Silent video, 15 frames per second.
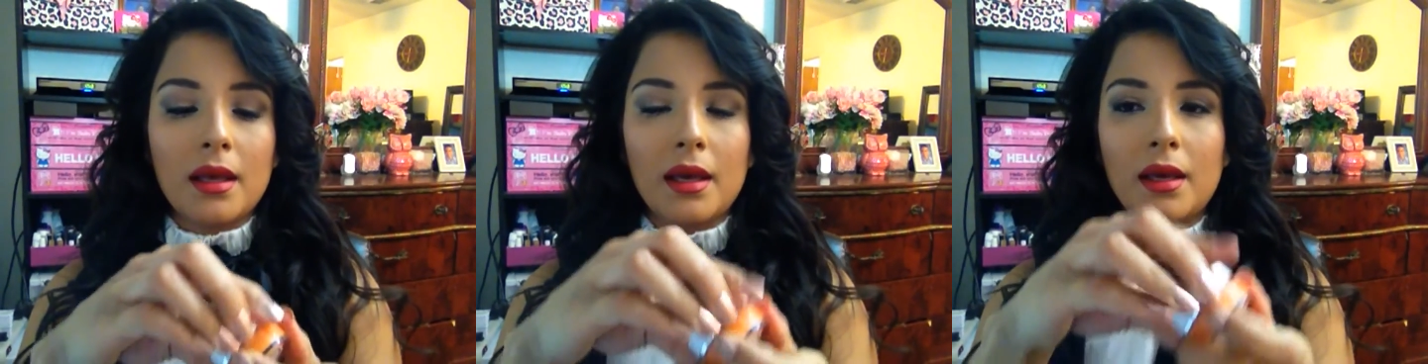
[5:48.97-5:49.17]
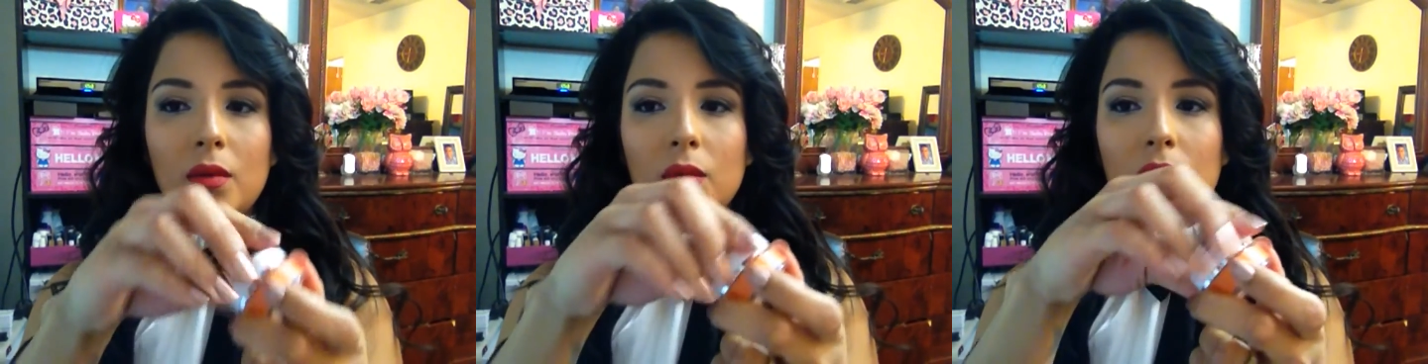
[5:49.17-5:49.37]

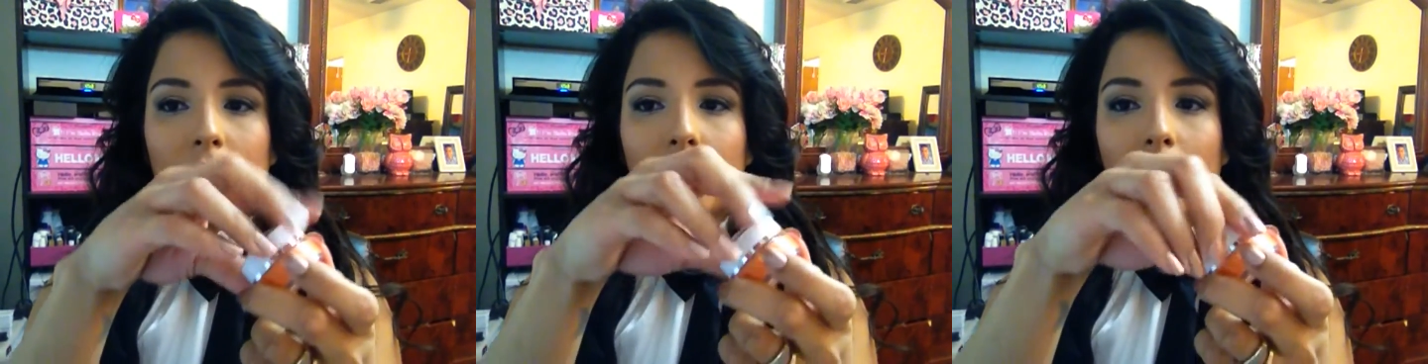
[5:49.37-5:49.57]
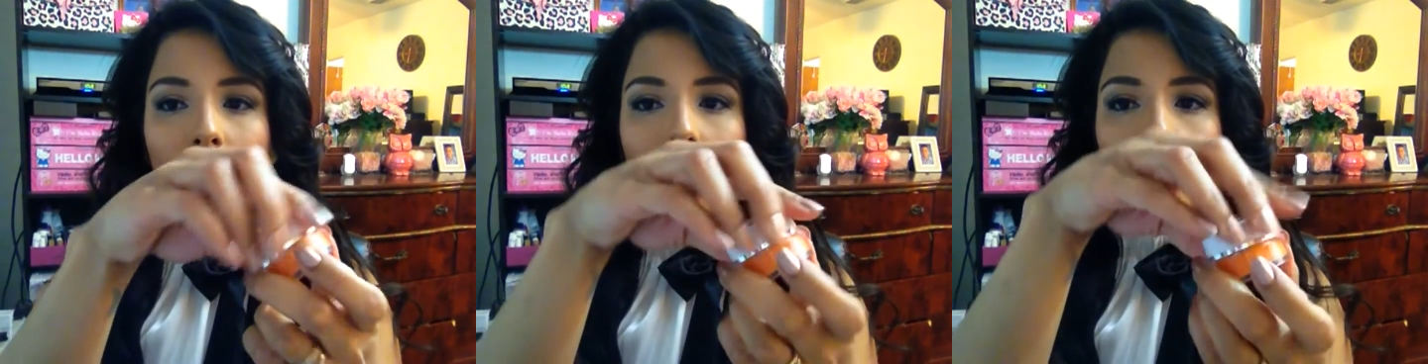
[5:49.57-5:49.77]
and when
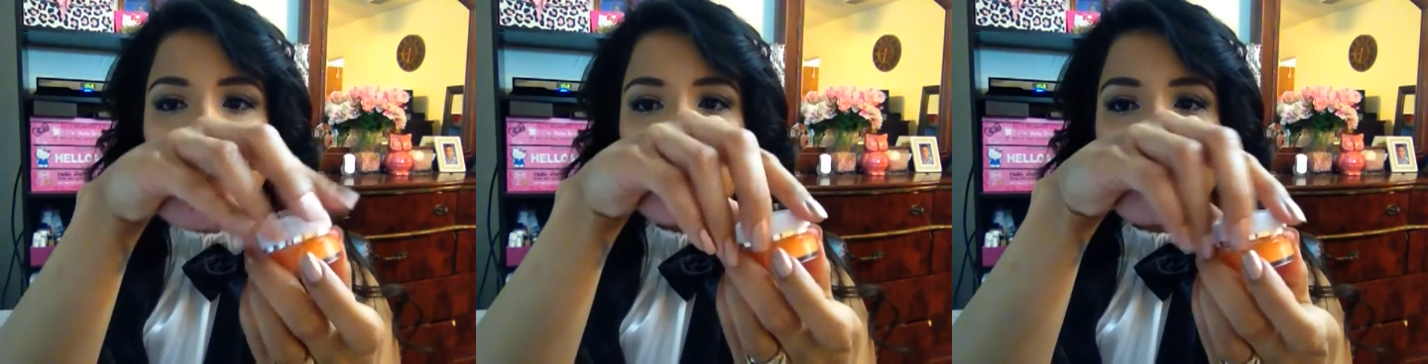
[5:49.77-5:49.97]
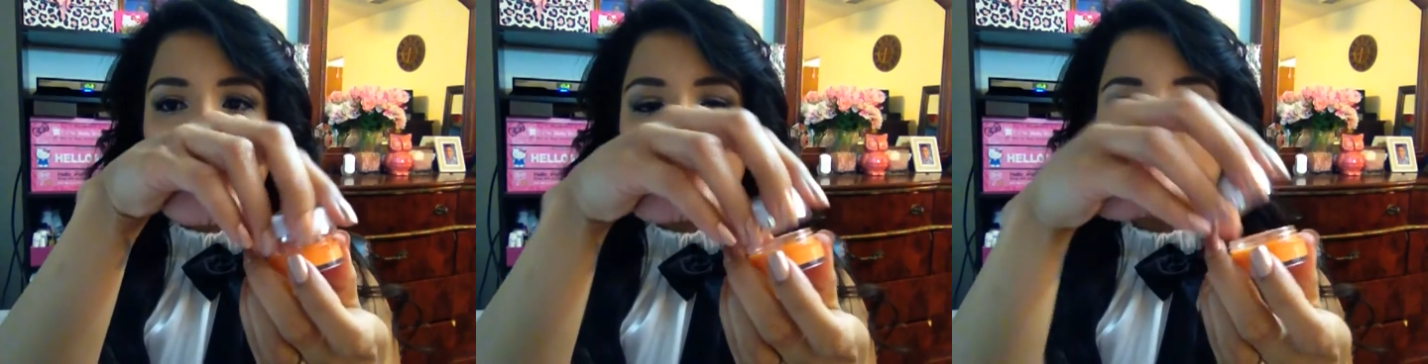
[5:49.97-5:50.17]
you
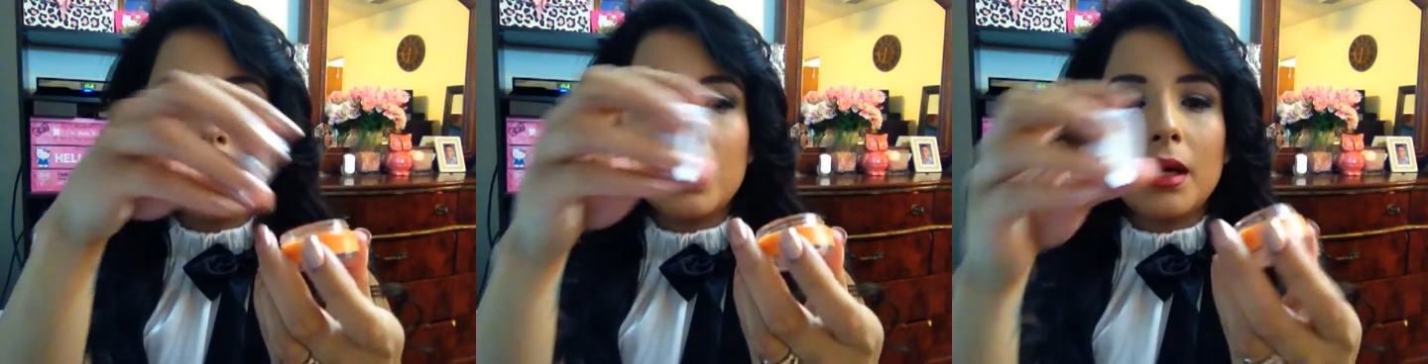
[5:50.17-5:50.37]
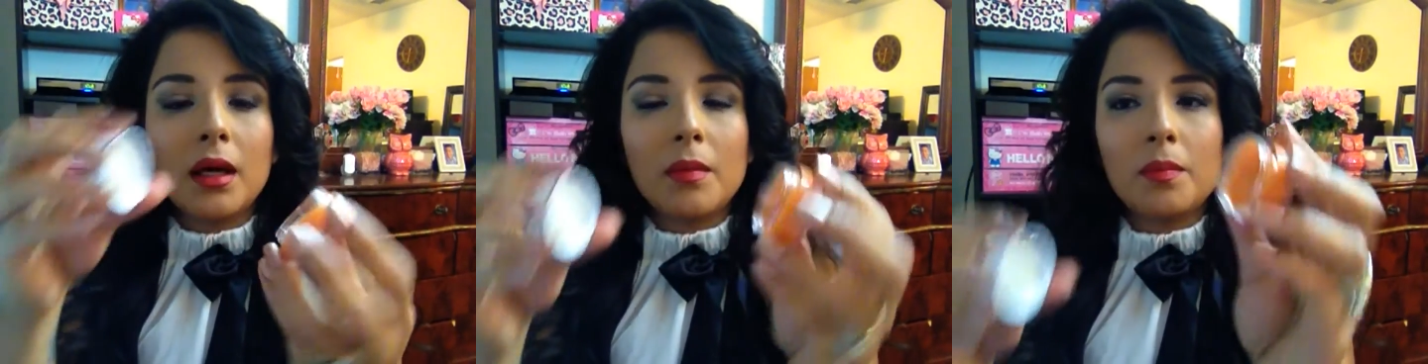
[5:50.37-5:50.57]
open it
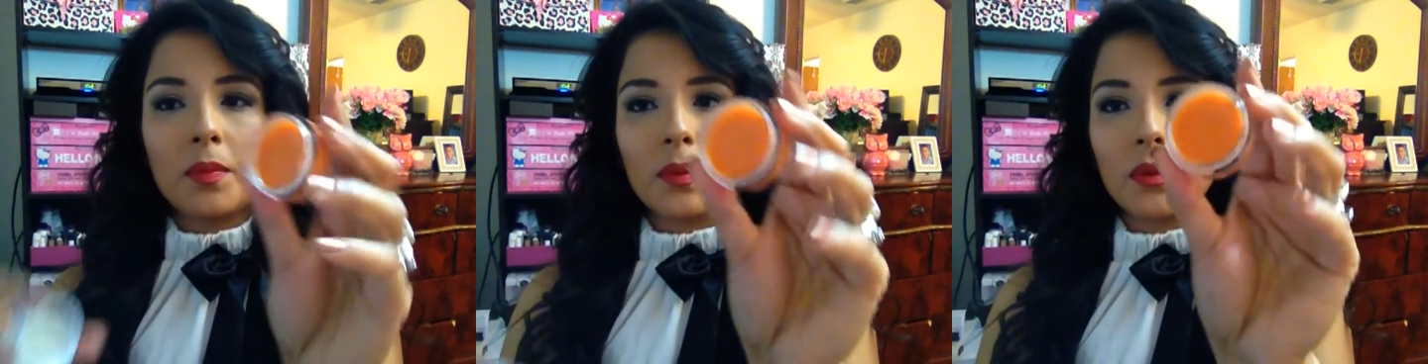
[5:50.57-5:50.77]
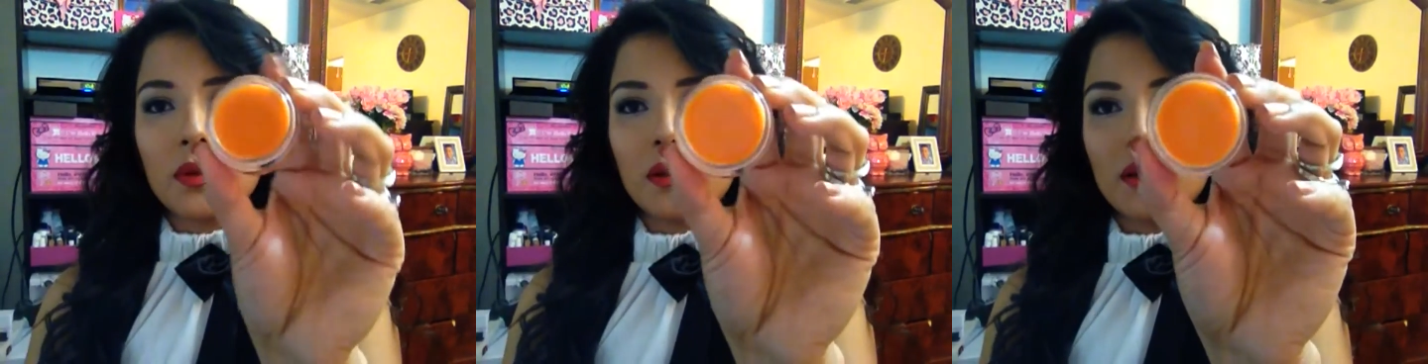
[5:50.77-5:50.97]

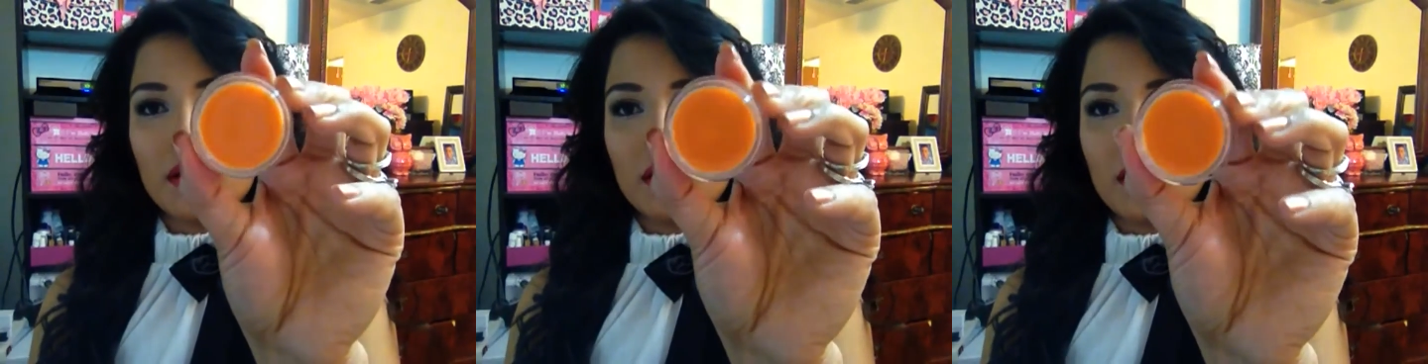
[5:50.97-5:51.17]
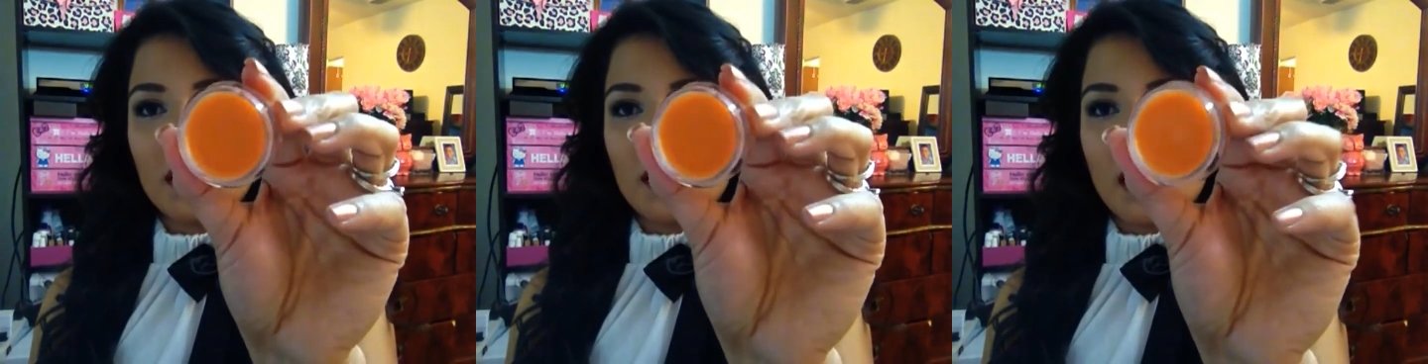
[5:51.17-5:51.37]
up,
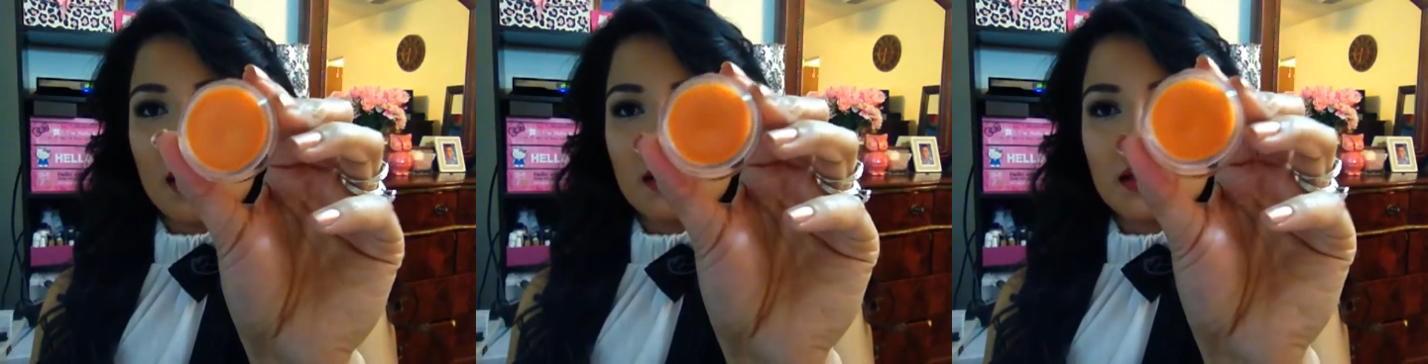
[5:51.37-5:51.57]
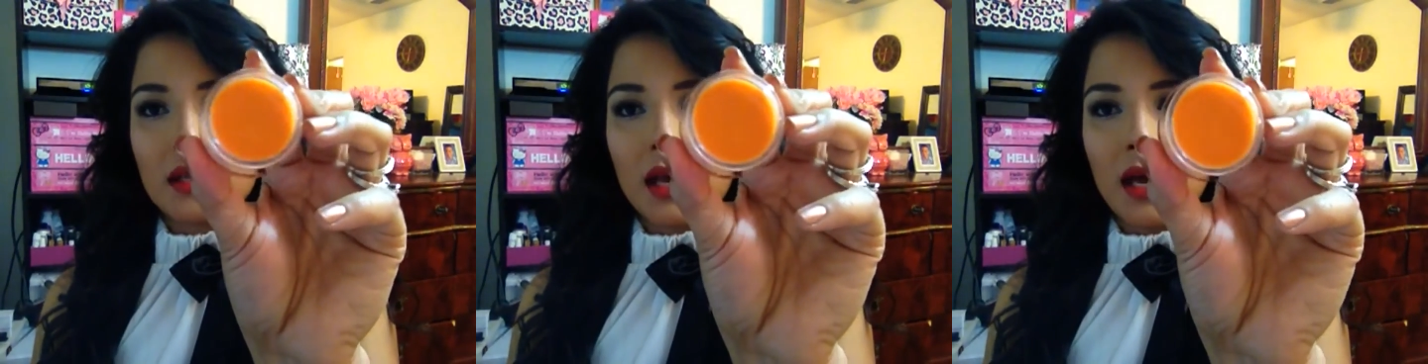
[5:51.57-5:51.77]
that's